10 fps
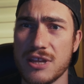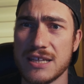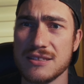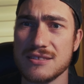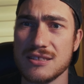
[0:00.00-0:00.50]

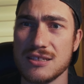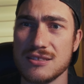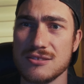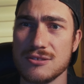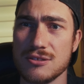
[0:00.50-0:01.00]
lens
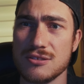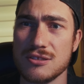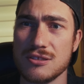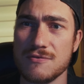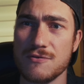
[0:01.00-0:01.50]
at
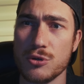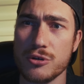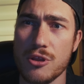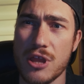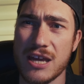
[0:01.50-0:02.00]
certain
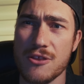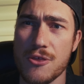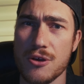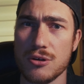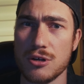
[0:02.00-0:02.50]
focal
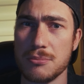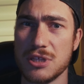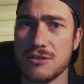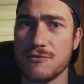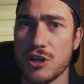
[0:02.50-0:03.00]
length, or
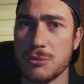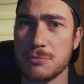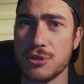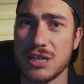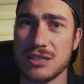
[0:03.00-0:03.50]
me
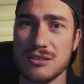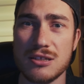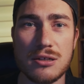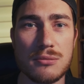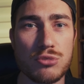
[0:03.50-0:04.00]
framing blind.
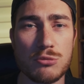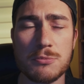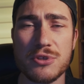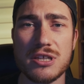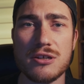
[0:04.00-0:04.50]

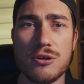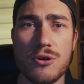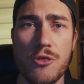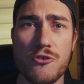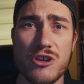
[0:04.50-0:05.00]
Probably
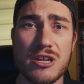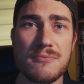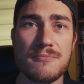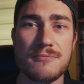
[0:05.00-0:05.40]
all three.